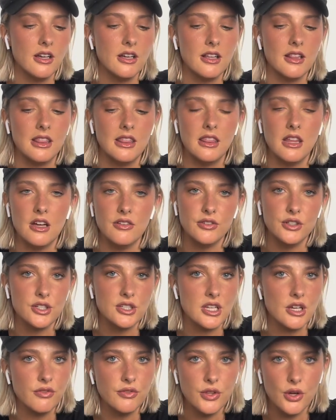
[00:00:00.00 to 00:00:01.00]
love
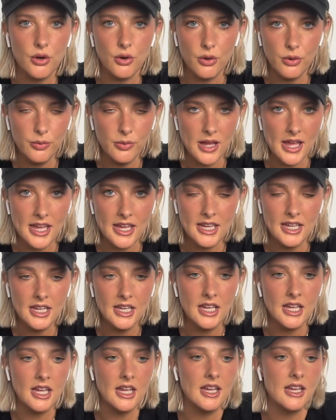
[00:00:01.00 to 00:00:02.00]
yourself the whole way,
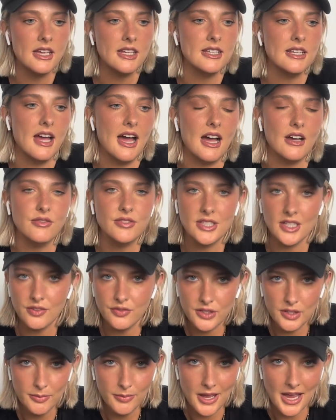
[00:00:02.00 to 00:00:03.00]
have
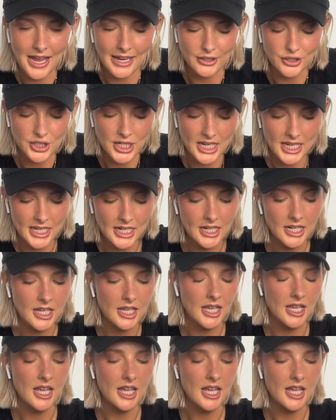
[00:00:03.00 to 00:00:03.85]
self-compassion,